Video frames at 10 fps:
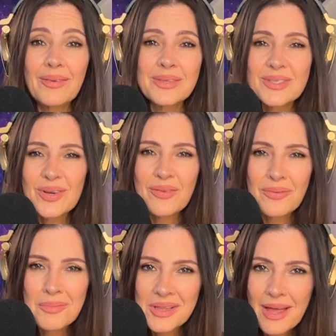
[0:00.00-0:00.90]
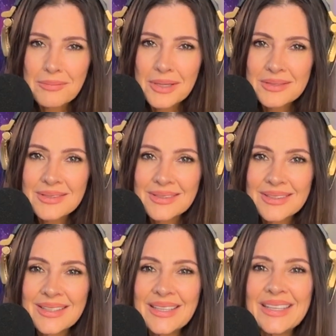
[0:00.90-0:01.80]
stray from alignment.
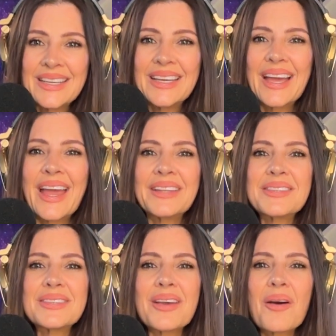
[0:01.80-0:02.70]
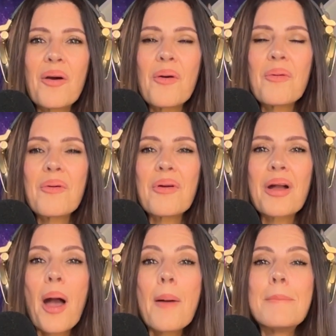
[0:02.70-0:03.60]
And so
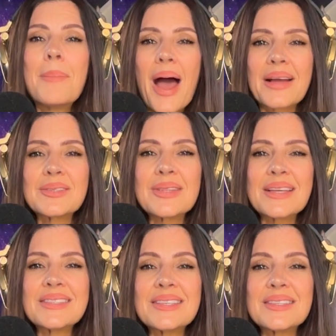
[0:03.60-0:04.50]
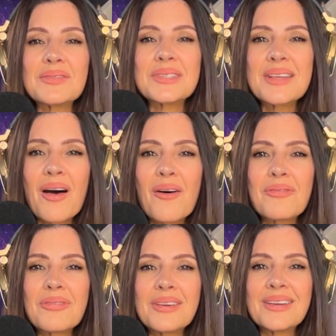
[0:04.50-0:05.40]
come back to that sense of
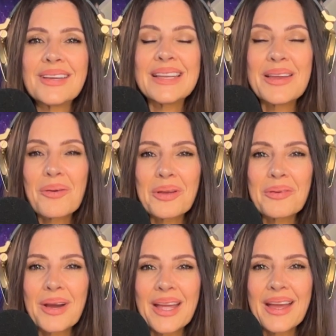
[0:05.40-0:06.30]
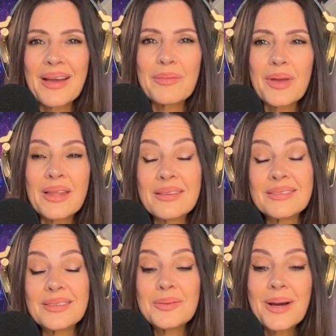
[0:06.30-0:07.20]
self and knowing who I am.
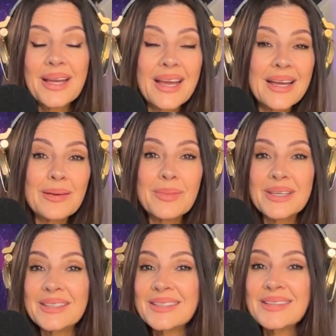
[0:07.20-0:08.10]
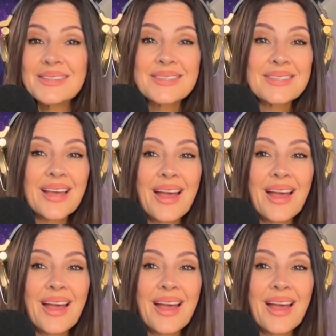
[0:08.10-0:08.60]
And who I am is